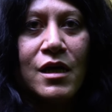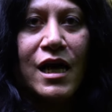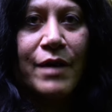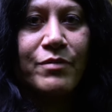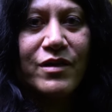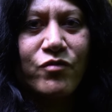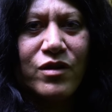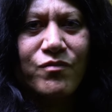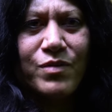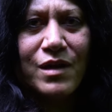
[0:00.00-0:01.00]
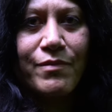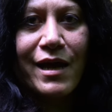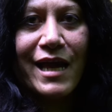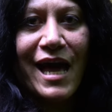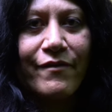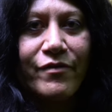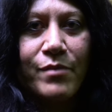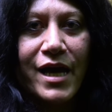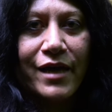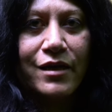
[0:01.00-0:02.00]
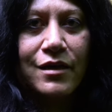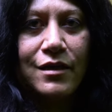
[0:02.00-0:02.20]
I believe we've been about a half a mile.